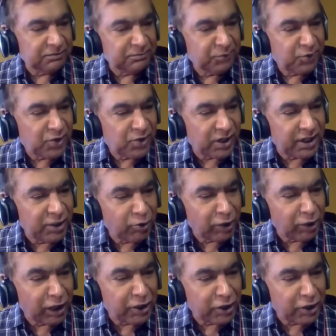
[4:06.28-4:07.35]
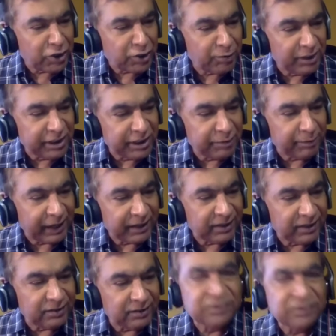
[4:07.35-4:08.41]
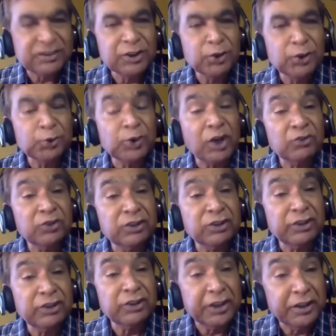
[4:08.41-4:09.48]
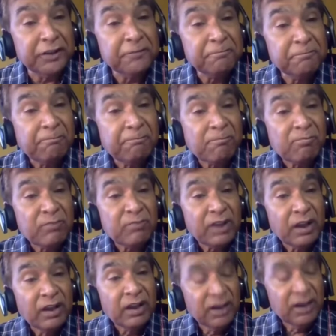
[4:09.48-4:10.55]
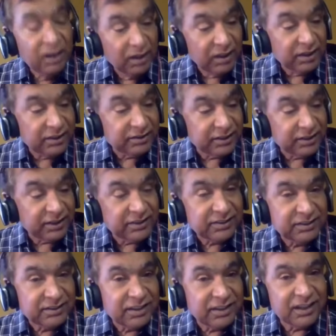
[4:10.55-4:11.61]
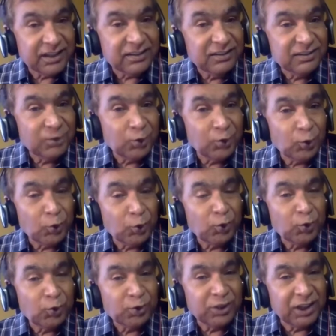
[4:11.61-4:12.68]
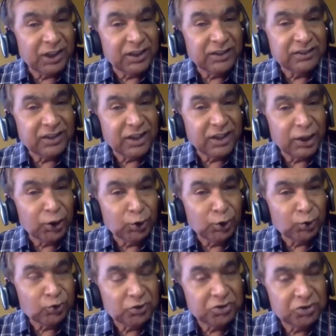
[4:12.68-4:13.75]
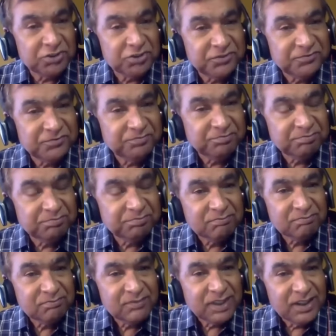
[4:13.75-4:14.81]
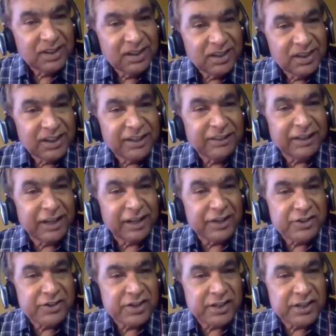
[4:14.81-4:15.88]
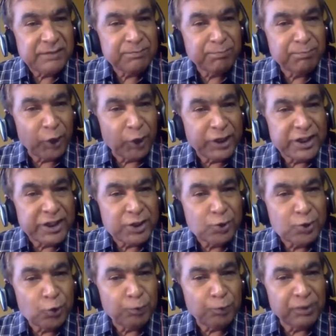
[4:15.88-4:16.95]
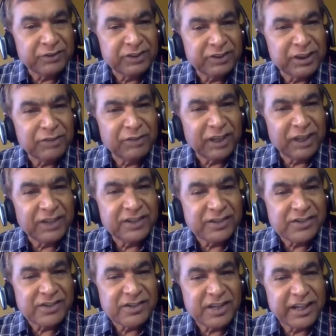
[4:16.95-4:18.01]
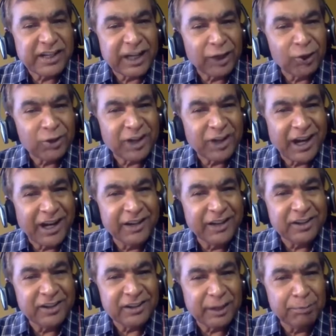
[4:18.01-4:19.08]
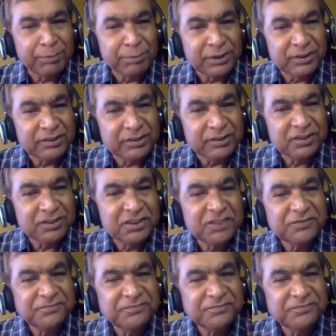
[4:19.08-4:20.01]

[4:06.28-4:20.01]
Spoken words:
study on untouchability practices in 2010. It says that though Dalits are Hindus, in 90.2% villages, they cannot enter temples.